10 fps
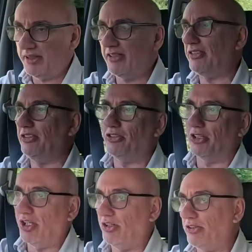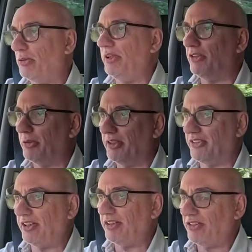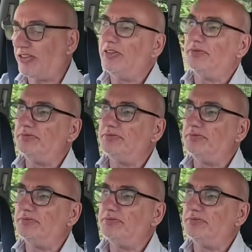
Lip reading: this in July 2026.